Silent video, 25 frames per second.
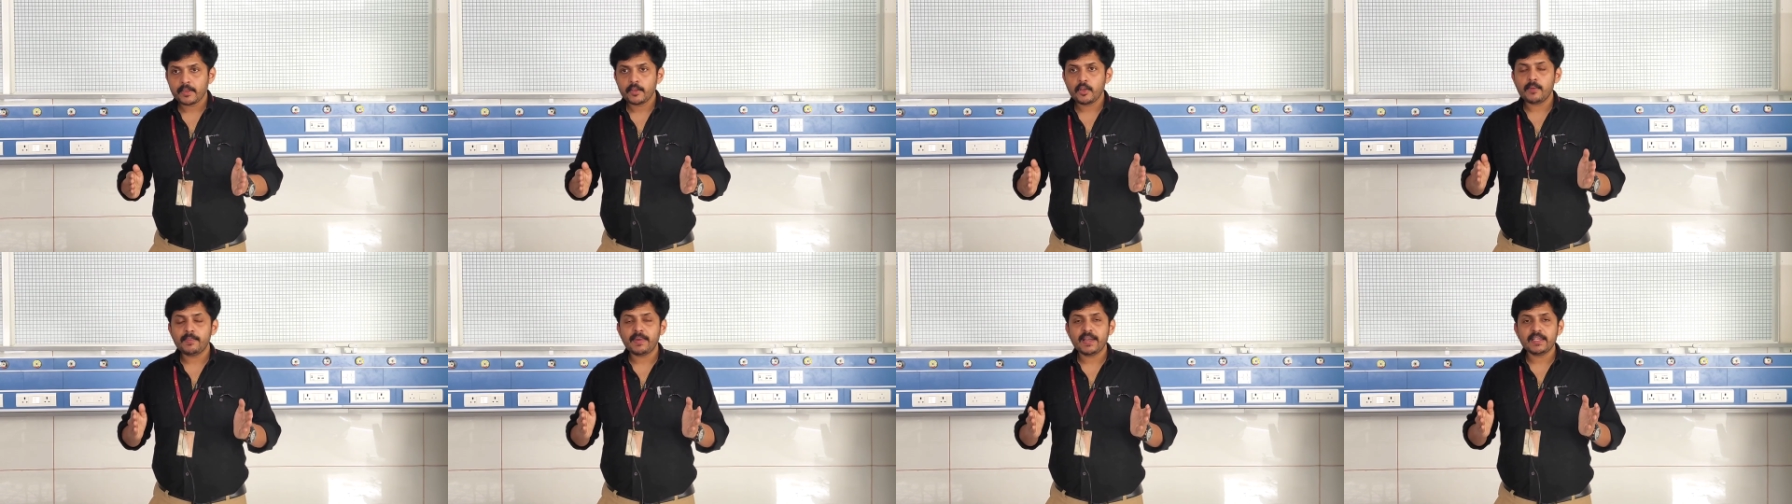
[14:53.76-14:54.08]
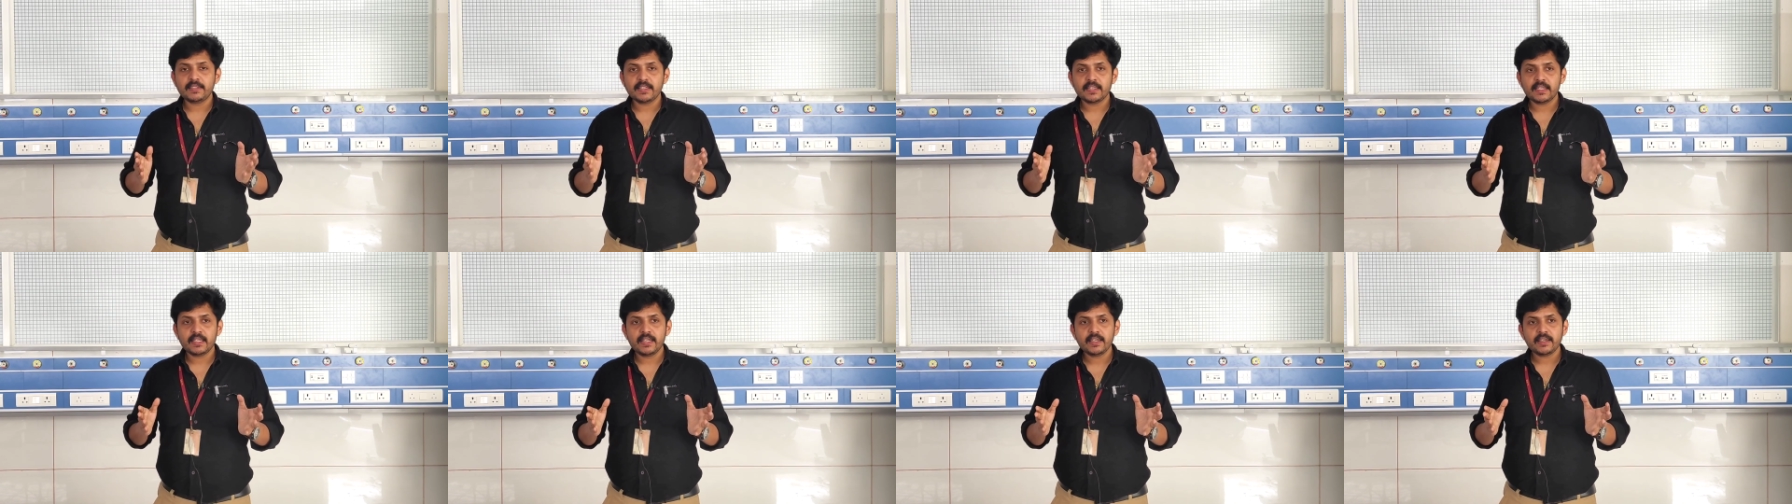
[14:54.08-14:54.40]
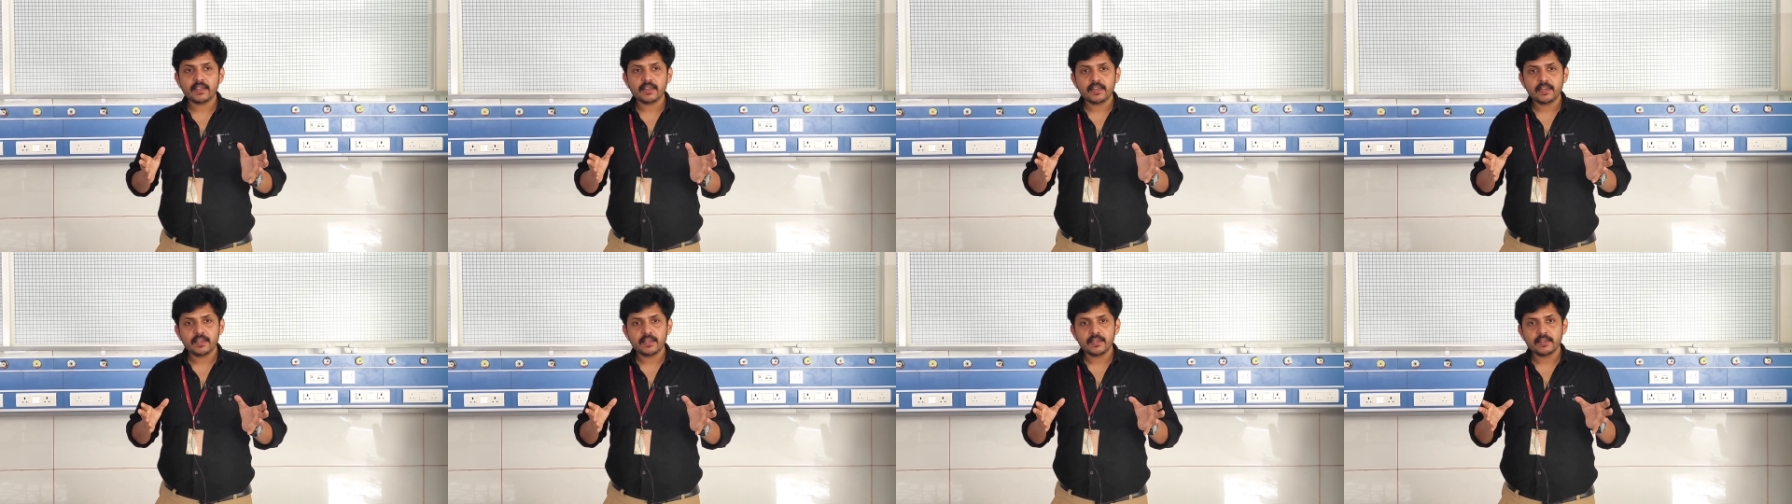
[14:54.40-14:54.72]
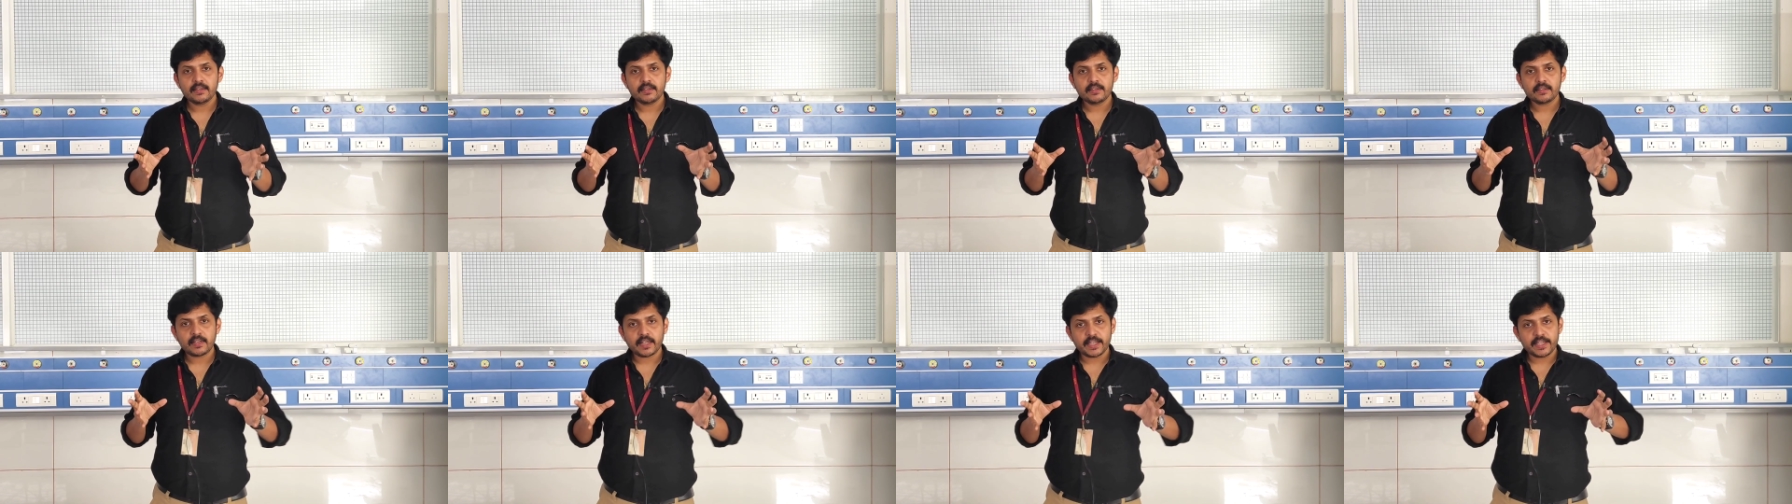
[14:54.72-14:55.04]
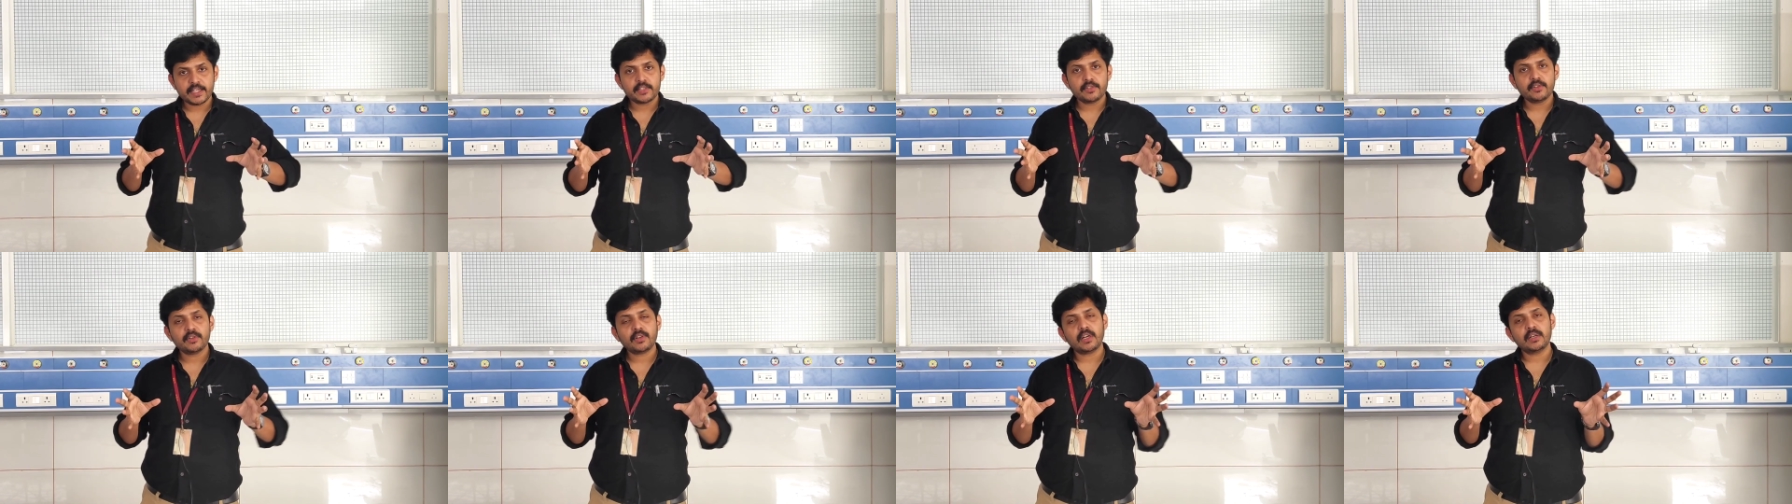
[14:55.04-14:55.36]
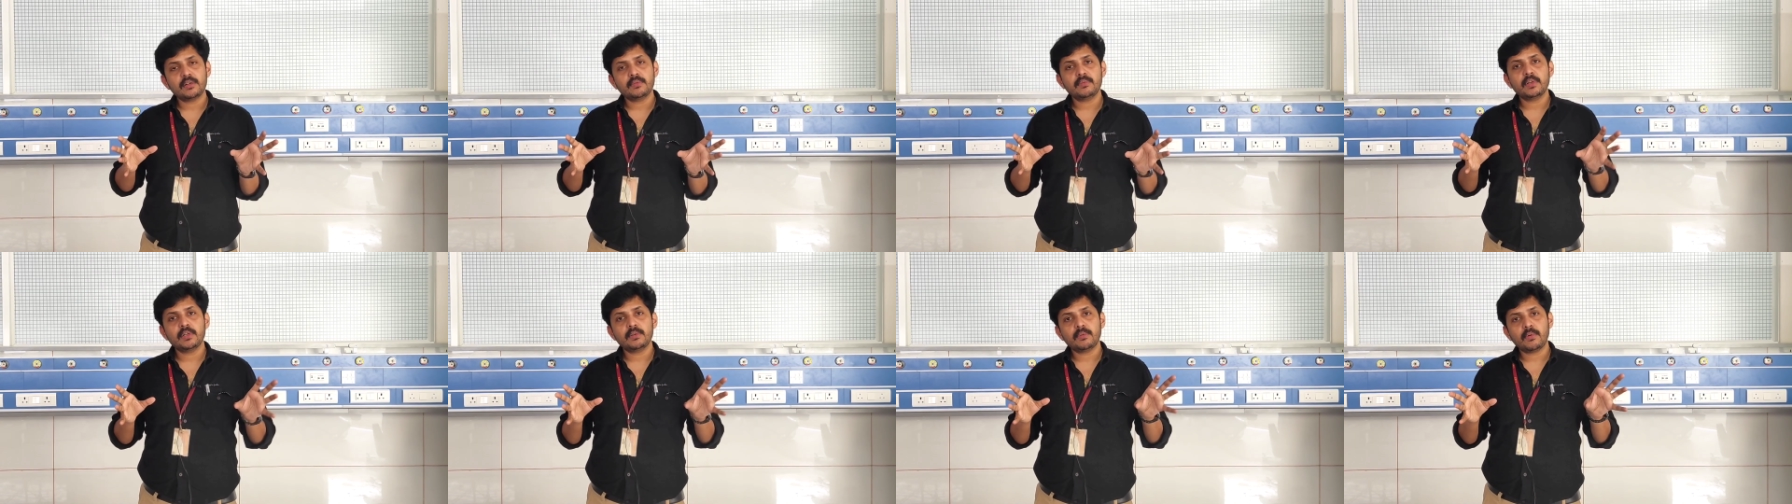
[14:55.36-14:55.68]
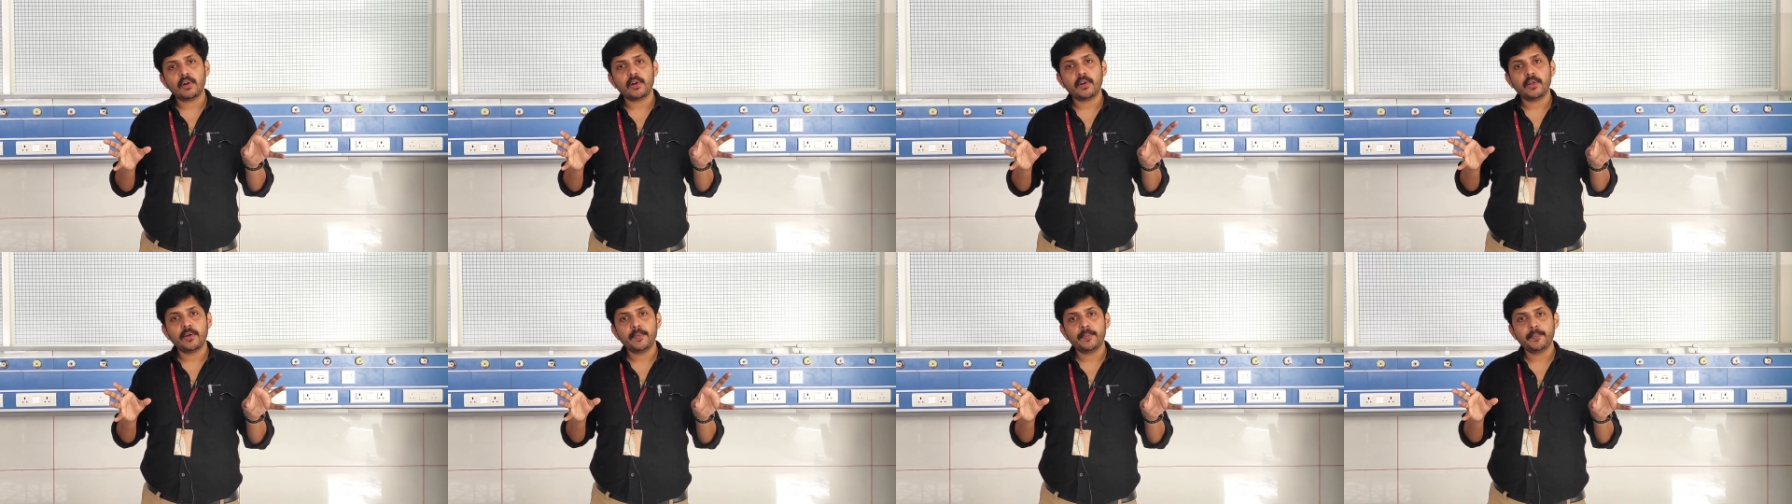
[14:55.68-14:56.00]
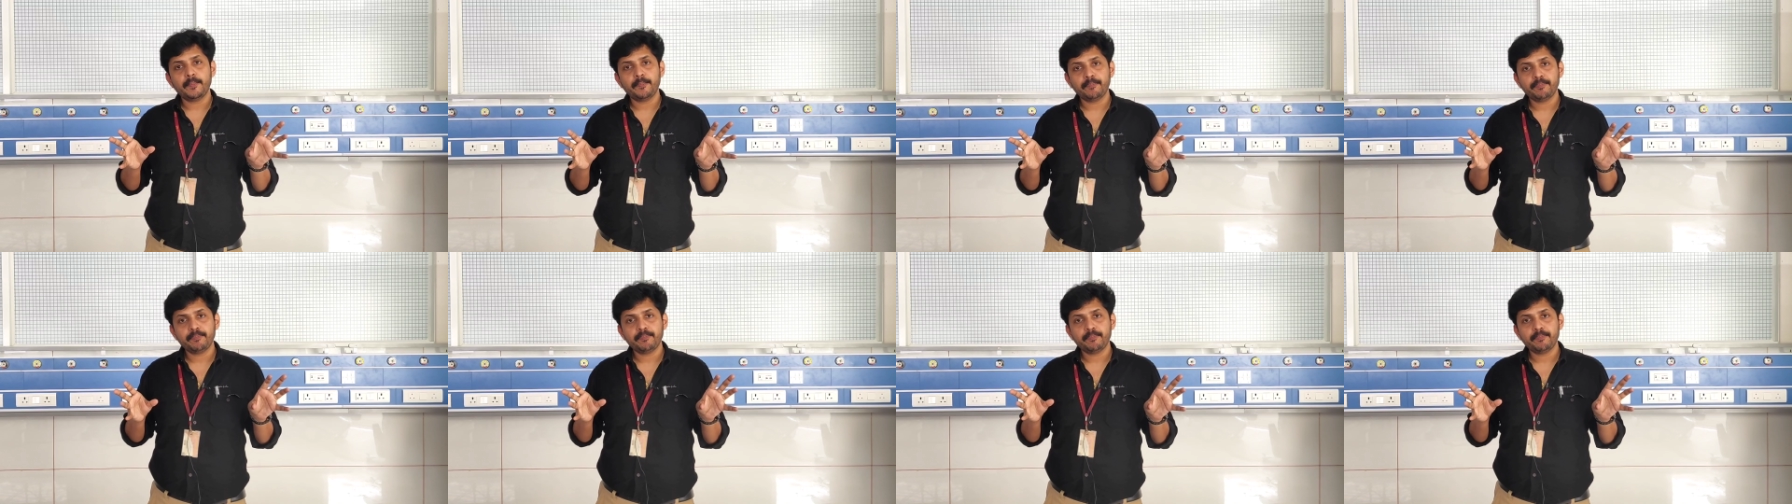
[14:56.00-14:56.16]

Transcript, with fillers: you are basically trying to convert what?